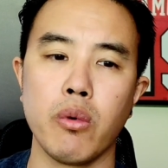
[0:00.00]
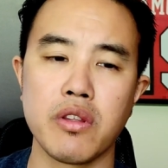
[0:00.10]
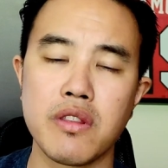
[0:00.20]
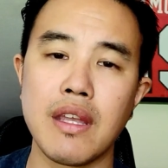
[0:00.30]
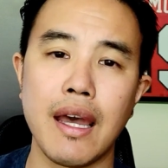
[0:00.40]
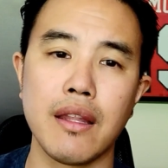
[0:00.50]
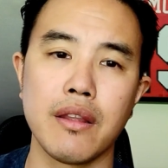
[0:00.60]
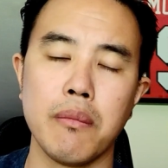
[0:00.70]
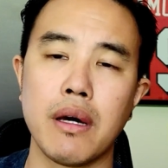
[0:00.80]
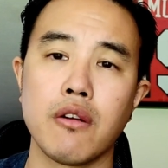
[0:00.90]

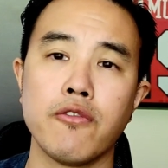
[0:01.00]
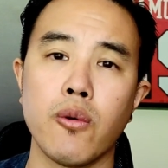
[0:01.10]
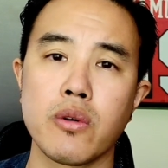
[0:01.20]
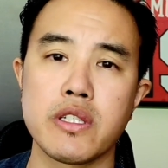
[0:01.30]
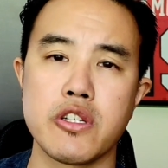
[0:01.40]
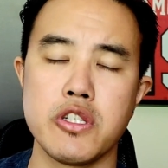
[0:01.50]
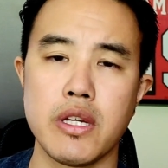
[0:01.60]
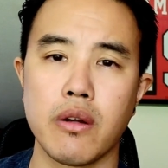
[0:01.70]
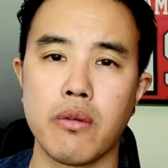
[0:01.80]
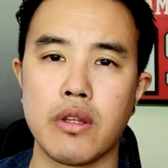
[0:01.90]
withstand the amount of force
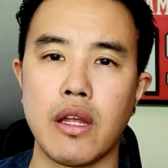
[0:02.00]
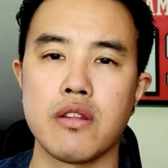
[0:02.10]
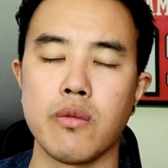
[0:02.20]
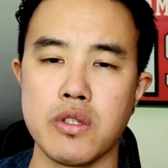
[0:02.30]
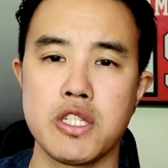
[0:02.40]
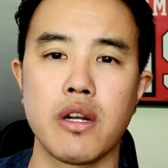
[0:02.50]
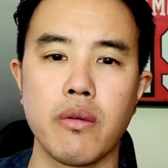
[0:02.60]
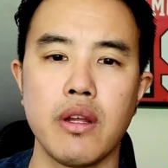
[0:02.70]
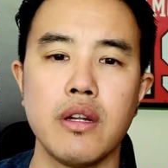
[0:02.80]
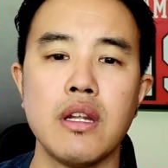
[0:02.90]
that was
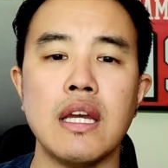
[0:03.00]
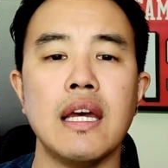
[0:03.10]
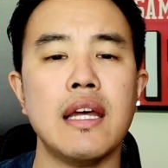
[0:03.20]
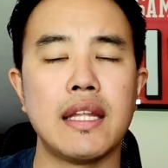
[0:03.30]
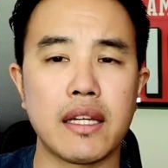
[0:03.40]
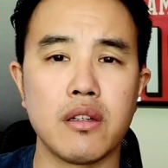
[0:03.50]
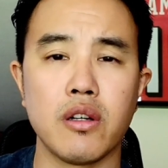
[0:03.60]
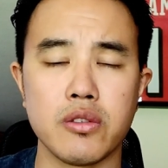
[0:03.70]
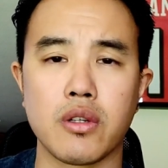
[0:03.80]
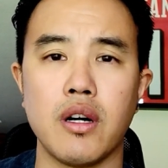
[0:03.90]
generated, that can
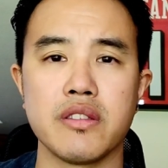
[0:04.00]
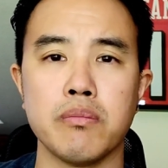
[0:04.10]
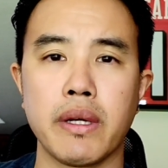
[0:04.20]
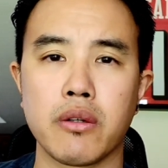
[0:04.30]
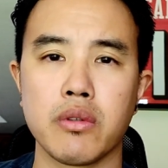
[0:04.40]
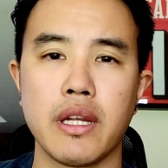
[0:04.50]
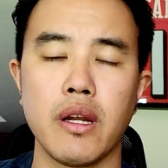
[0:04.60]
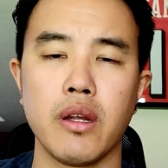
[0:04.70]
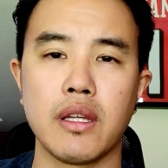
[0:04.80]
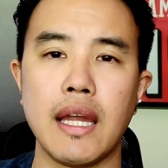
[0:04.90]
also cause some micro
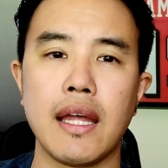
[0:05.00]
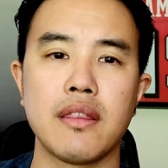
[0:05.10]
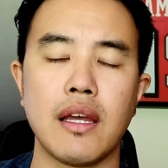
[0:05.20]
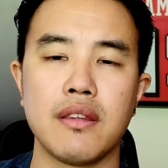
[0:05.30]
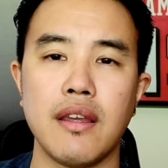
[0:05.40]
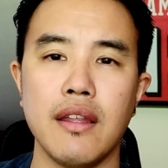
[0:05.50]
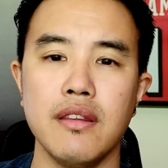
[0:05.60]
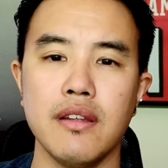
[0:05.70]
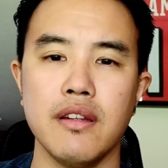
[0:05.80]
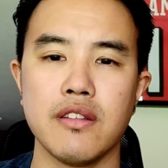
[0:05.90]
tearing at that
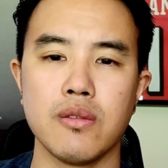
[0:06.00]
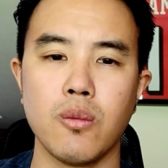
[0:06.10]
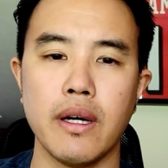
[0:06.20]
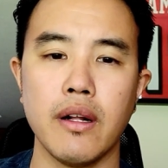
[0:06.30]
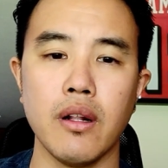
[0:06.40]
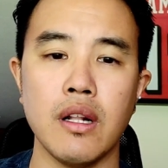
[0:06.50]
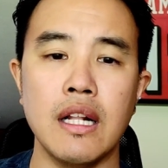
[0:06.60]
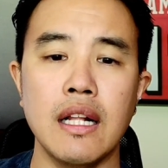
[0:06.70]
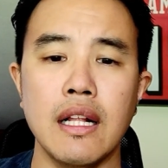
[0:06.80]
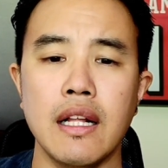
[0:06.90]
tendon as well.
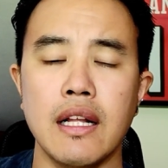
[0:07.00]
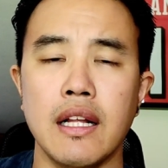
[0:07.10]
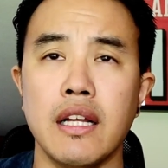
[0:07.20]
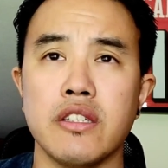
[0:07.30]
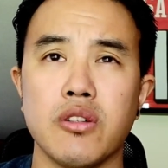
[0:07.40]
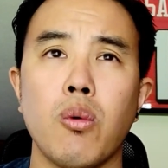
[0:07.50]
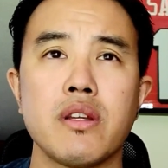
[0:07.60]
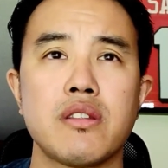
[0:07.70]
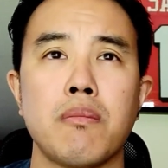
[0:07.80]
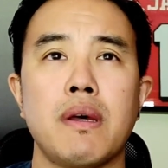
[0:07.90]
So
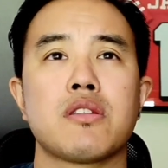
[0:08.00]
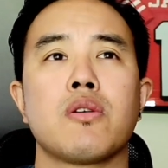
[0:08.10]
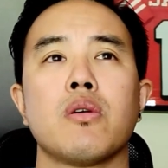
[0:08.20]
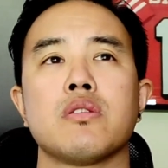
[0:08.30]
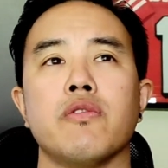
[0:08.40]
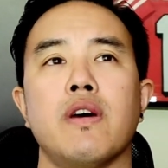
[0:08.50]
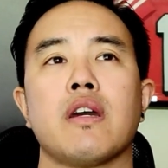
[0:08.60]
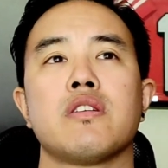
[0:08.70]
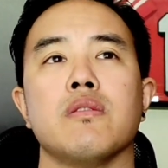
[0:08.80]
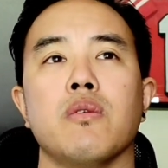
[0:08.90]
what's the best course of
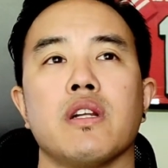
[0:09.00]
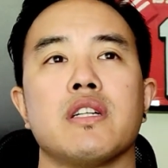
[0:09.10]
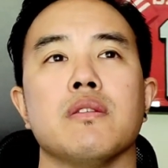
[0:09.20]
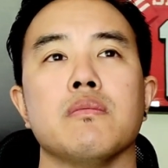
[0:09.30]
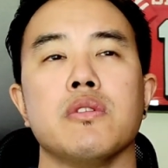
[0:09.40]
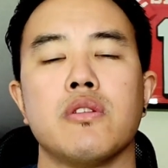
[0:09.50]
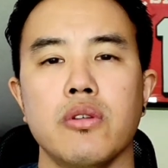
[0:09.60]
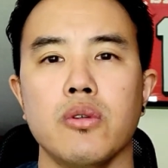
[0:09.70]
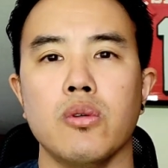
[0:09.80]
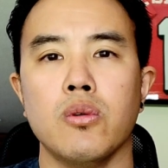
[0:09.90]
action when it comes
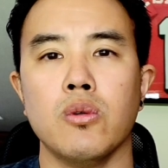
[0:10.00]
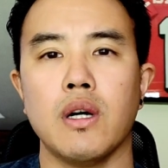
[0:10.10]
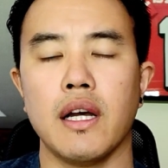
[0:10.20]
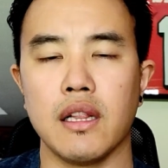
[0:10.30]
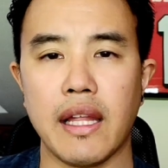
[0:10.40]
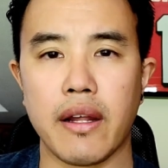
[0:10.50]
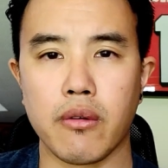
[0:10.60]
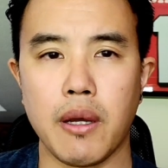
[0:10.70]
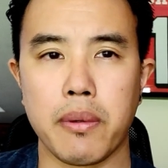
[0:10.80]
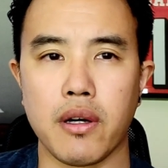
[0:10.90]
to a
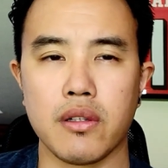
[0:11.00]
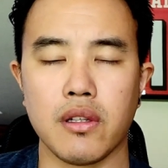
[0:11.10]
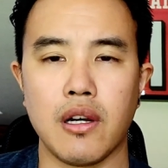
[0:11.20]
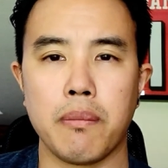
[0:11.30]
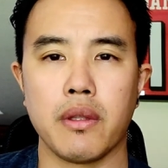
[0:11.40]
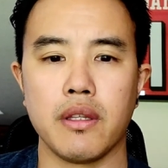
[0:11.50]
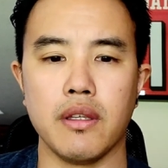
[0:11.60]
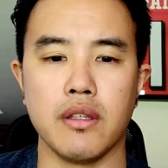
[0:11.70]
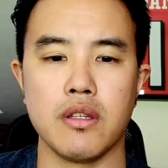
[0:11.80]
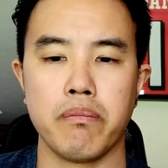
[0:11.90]
lateral
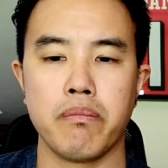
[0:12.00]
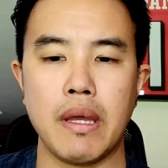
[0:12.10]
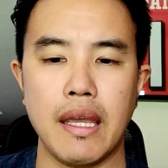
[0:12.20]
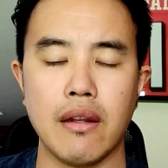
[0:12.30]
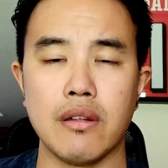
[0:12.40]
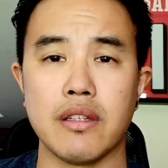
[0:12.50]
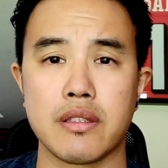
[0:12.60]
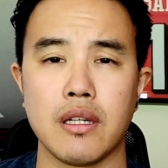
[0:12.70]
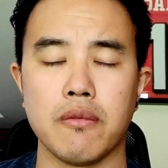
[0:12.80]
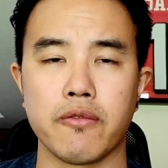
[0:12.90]
epicondylopathy pain and
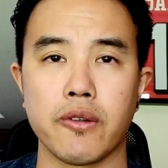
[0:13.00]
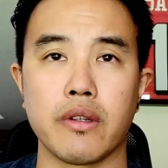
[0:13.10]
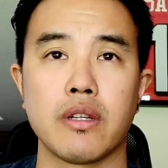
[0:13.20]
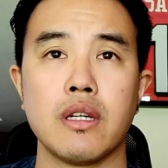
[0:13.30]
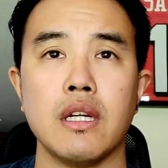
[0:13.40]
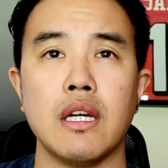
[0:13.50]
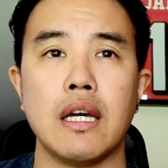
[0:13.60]
discomfort?